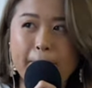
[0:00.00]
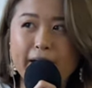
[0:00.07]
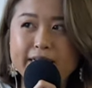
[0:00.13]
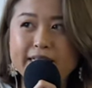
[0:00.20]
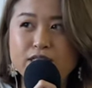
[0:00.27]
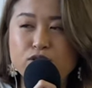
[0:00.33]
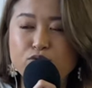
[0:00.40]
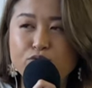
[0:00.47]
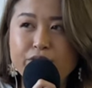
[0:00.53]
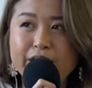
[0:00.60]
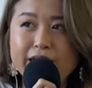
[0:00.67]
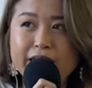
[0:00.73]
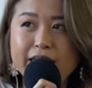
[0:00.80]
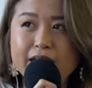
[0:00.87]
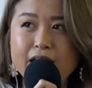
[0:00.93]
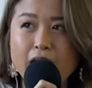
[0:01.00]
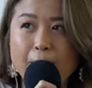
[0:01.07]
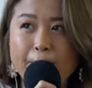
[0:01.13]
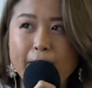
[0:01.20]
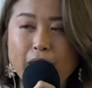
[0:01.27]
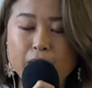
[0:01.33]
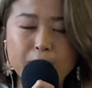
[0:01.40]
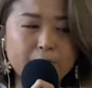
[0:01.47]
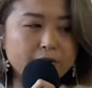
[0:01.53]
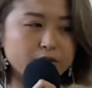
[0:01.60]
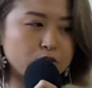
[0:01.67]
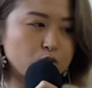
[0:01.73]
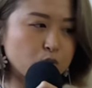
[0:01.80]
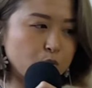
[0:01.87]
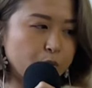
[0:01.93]
but it's really about
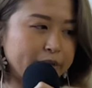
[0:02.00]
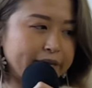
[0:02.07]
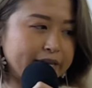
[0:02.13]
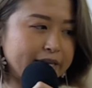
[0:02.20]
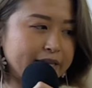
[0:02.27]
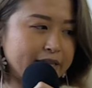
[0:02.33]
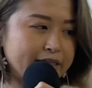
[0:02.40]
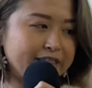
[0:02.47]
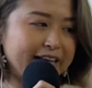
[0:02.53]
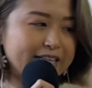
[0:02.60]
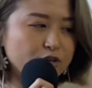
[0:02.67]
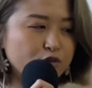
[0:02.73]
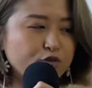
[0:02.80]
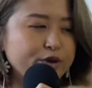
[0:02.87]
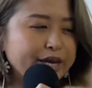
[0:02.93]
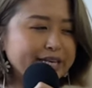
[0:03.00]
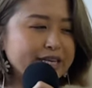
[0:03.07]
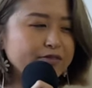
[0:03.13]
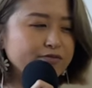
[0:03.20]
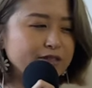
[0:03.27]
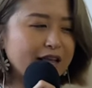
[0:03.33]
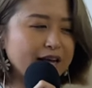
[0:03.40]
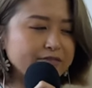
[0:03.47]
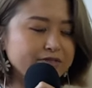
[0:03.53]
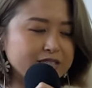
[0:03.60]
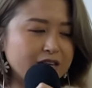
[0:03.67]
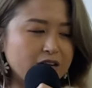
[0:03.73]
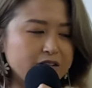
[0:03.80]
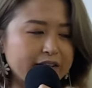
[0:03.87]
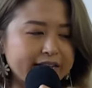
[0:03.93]
pursuing that creative
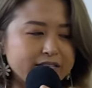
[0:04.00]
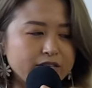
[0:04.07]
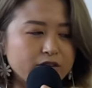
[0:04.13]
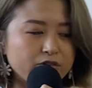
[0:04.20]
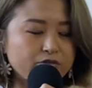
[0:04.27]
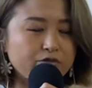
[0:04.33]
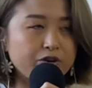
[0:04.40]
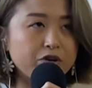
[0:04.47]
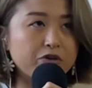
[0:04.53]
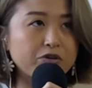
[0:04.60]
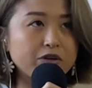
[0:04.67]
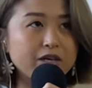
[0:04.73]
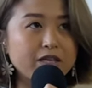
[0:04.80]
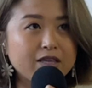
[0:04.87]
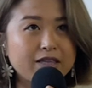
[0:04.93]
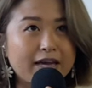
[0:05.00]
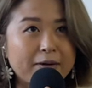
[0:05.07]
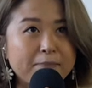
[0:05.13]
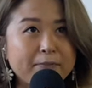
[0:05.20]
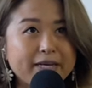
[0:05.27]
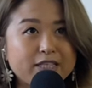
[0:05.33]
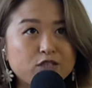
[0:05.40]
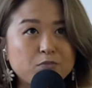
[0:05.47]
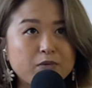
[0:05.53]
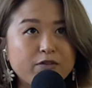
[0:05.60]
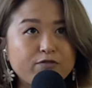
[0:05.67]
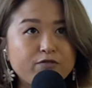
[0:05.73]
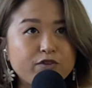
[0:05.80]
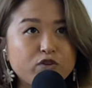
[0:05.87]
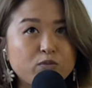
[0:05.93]
lifestyle and career that makes
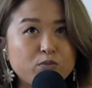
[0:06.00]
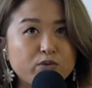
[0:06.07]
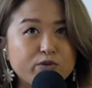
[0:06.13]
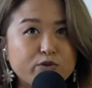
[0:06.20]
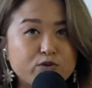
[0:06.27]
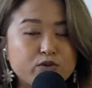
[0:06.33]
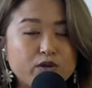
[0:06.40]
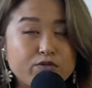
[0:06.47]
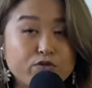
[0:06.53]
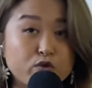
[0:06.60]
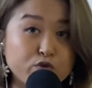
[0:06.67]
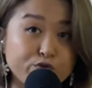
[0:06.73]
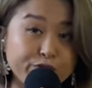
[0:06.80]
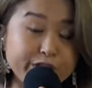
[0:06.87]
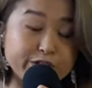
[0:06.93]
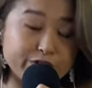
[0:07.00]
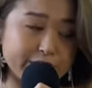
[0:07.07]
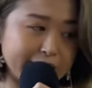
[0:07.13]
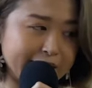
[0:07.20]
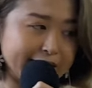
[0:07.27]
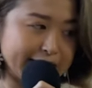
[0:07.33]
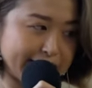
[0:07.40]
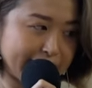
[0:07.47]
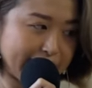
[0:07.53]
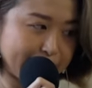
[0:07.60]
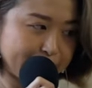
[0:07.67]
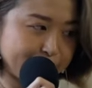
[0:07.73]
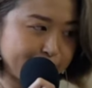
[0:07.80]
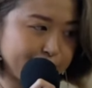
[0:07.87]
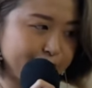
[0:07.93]
me feel most fulfilled in
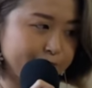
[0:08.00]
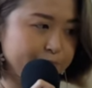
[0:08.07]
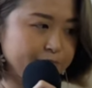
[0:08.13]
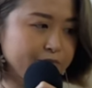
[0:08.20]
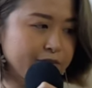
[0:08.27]
life.